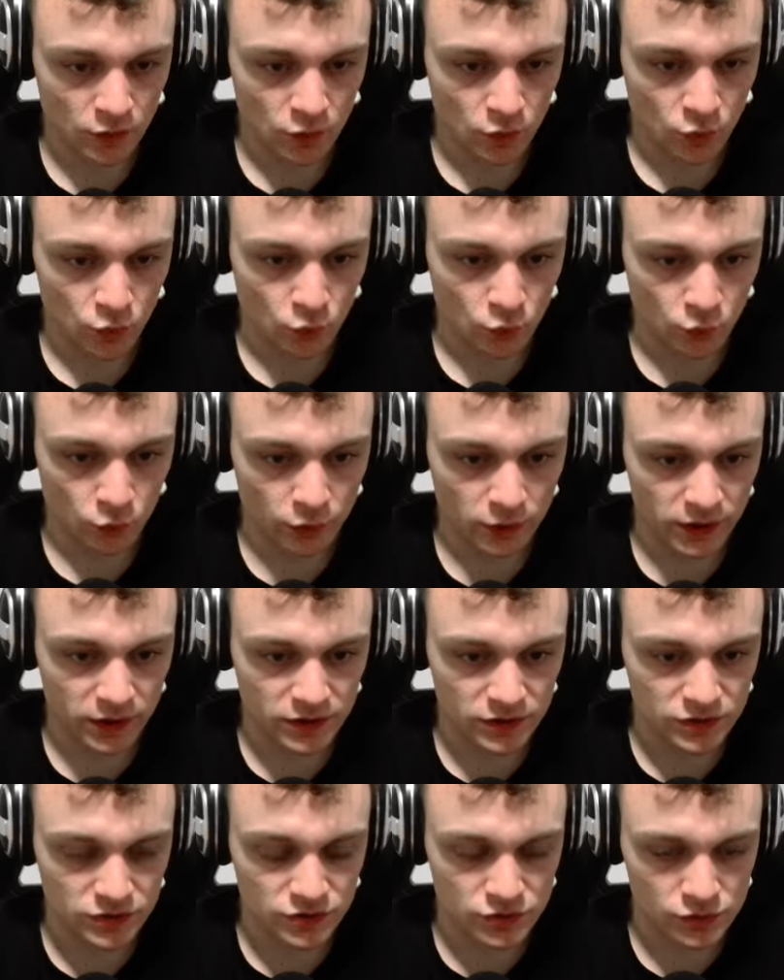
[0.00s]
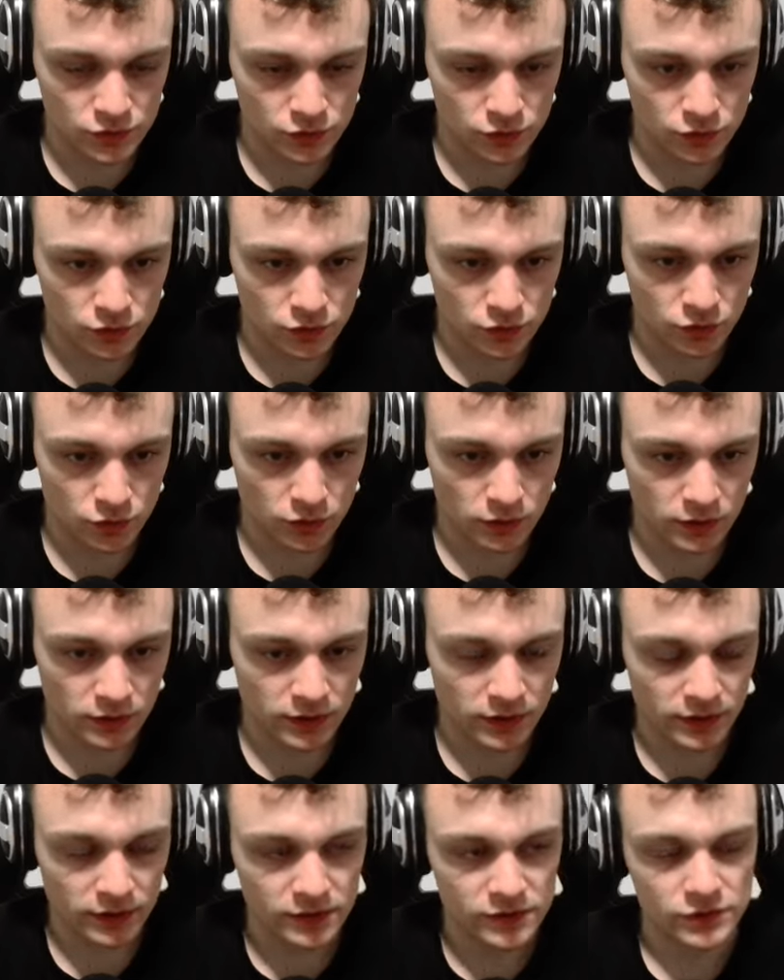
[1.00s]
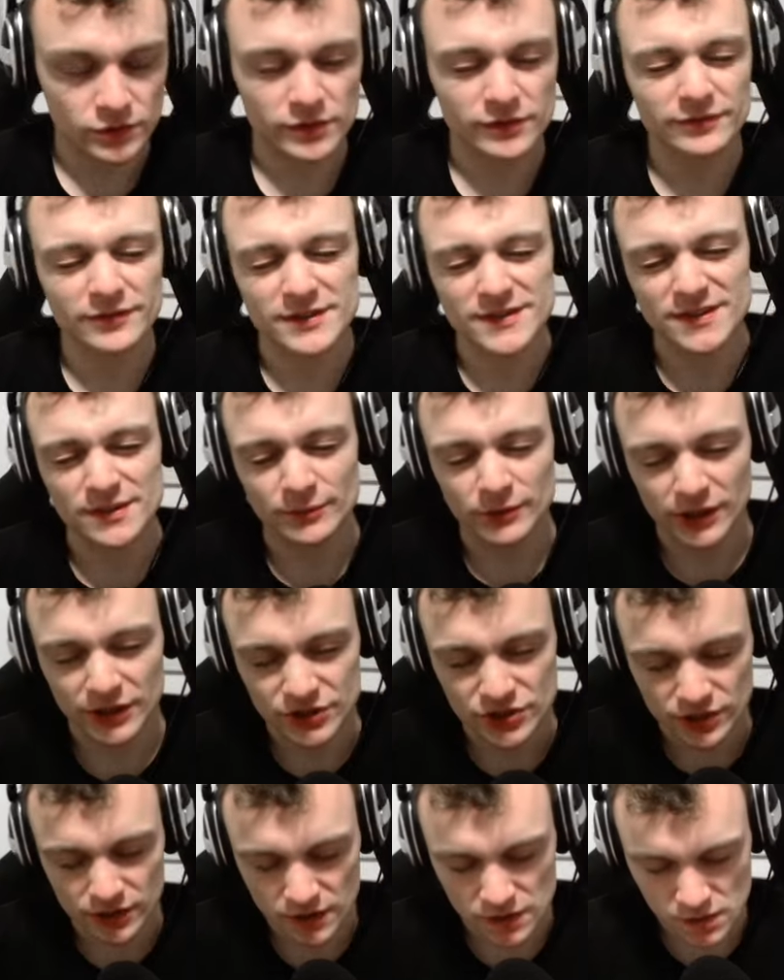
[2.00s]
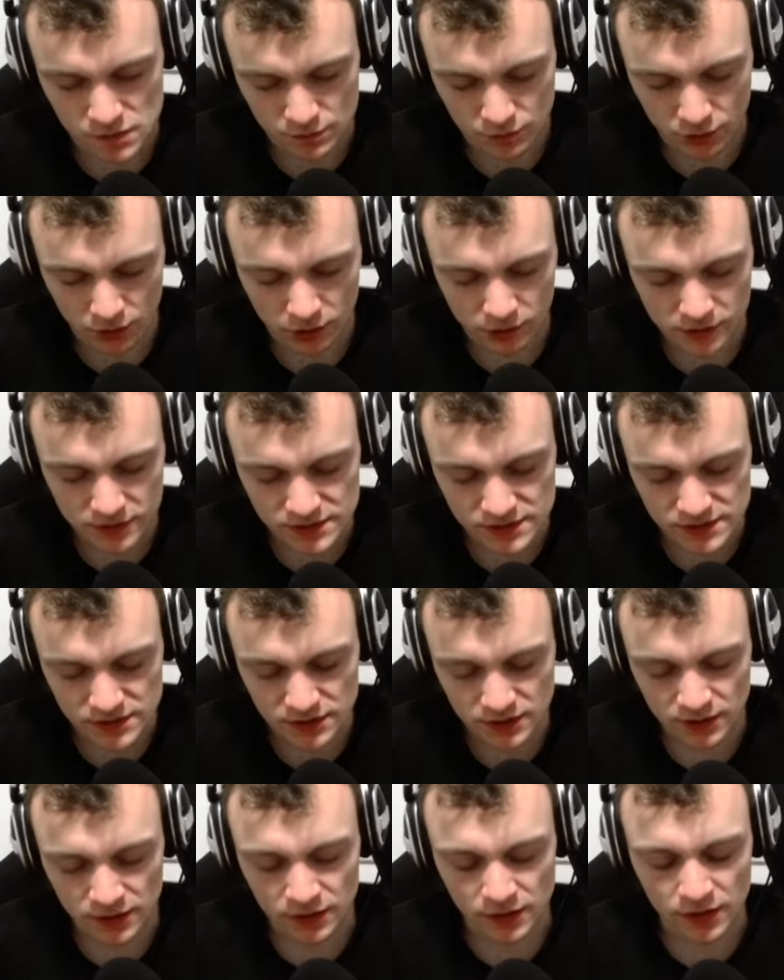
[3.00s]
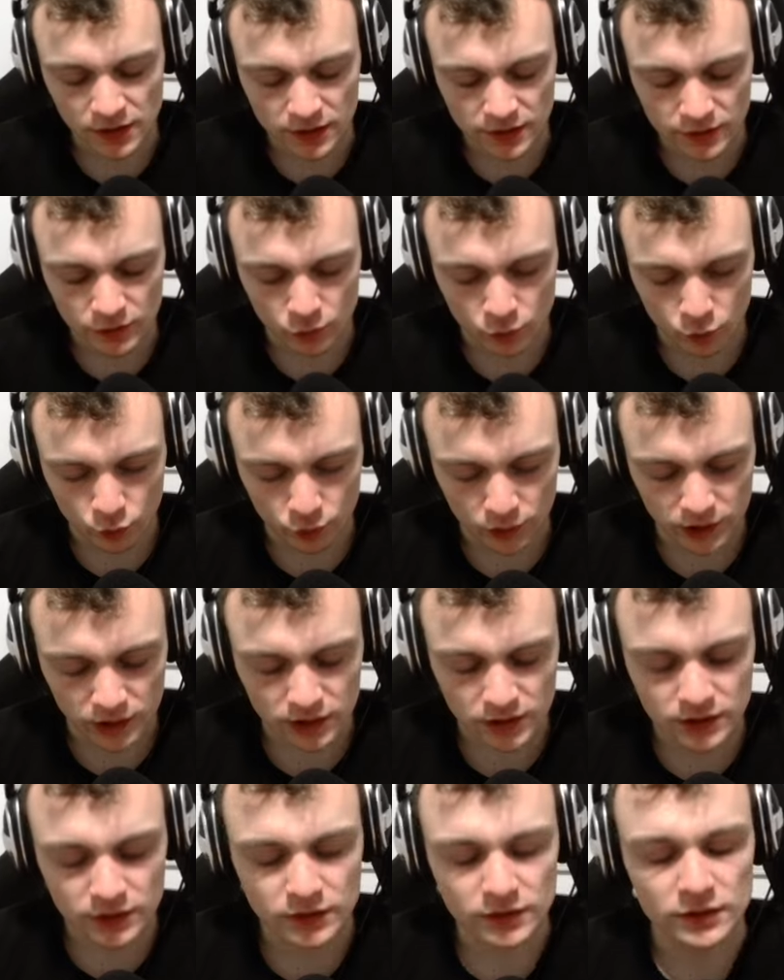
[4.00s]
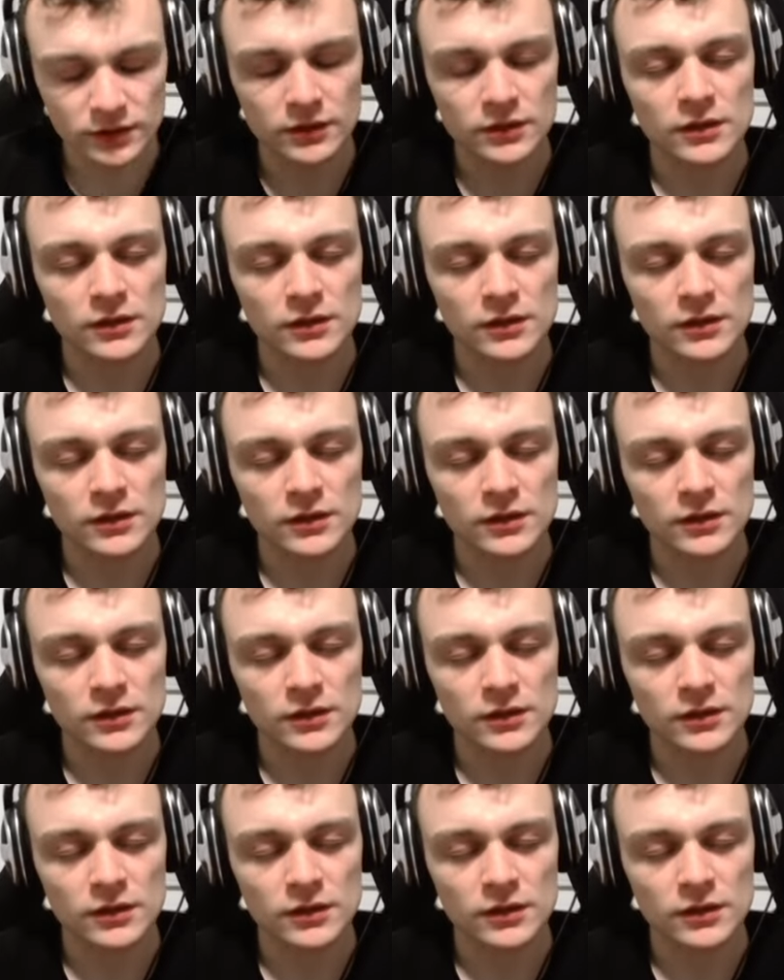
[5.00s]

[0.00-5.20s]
We do, so if the simulation is paused, we,